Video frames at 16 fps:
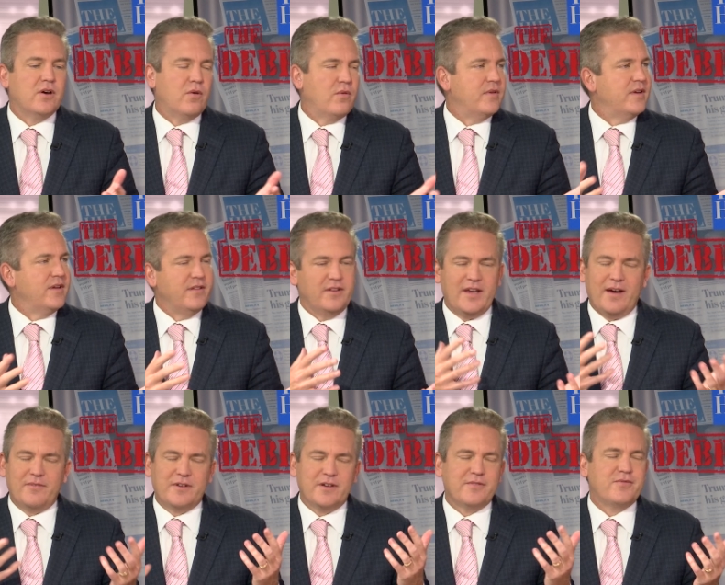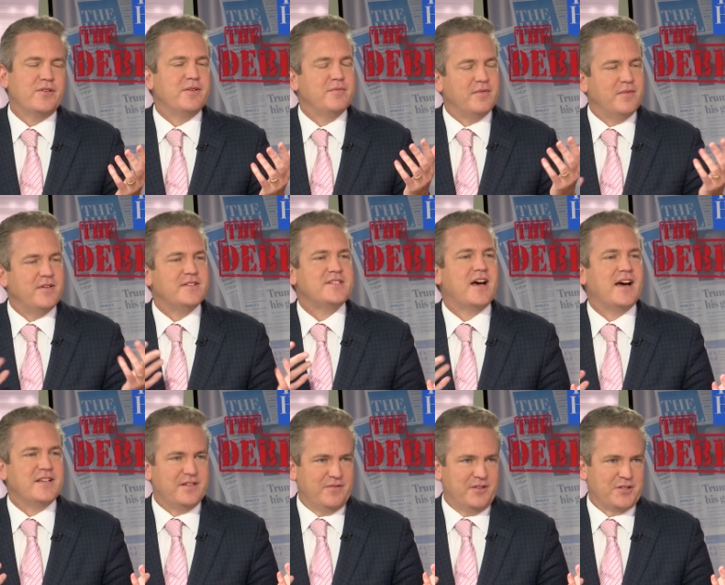though you have different
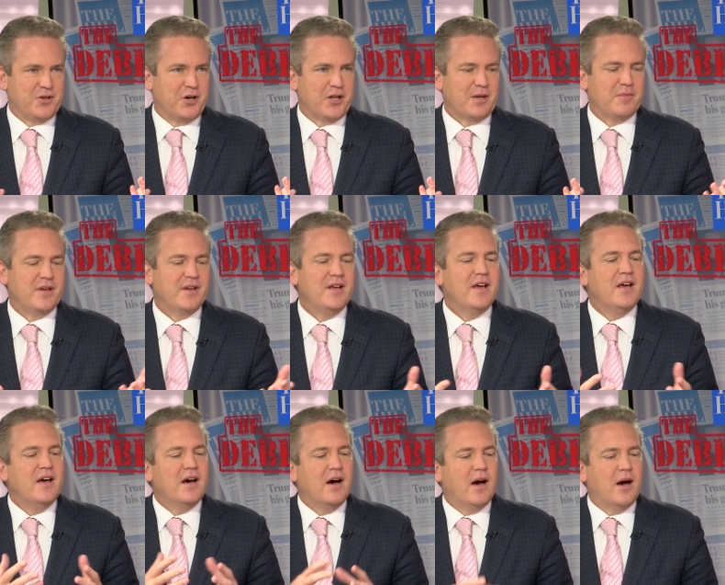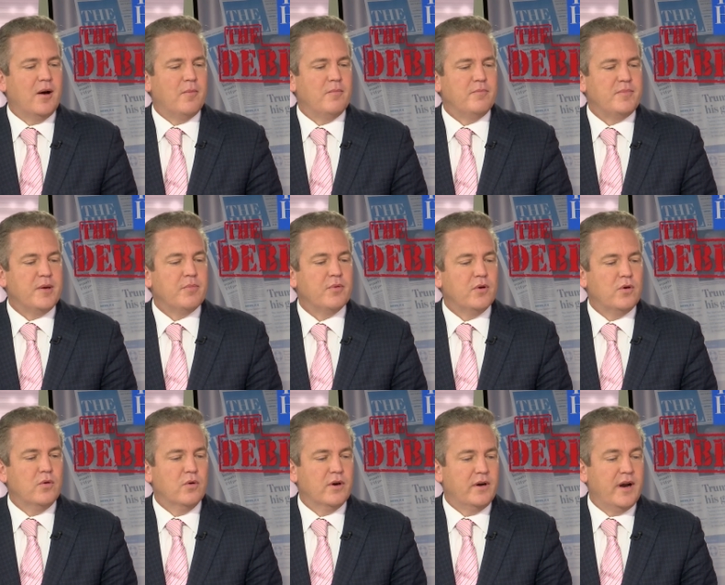sides of this argument, yeah, right. um, people
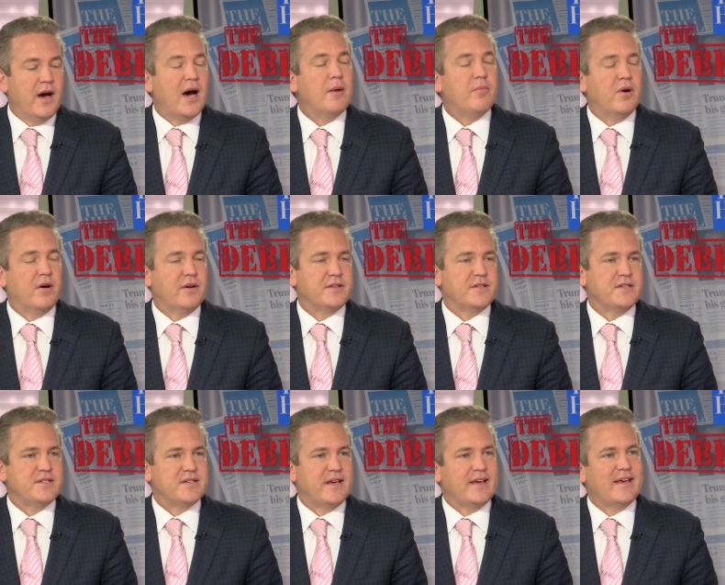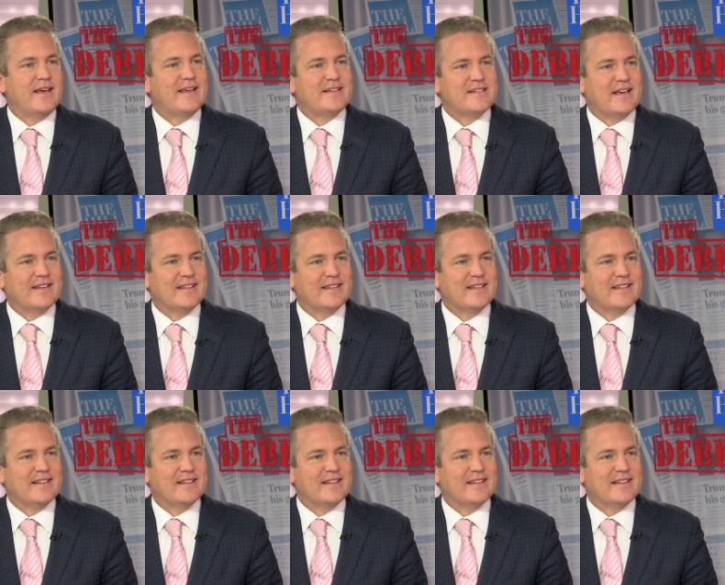who are nonpartisan say it's